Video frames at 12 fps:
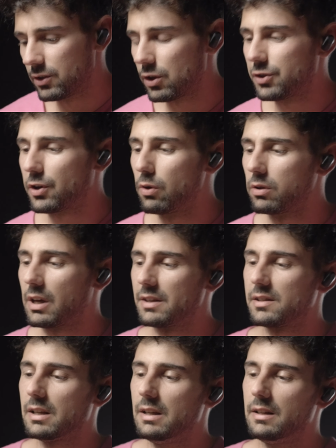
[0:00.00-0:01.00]
So it's cool
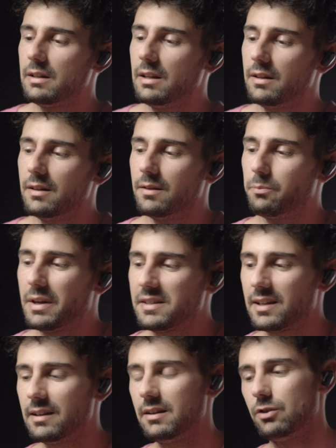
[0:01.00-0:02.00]
because it,
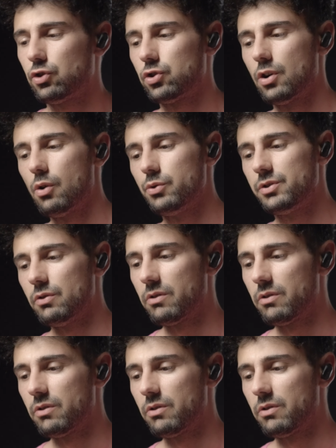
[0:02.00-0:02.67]
basically it shows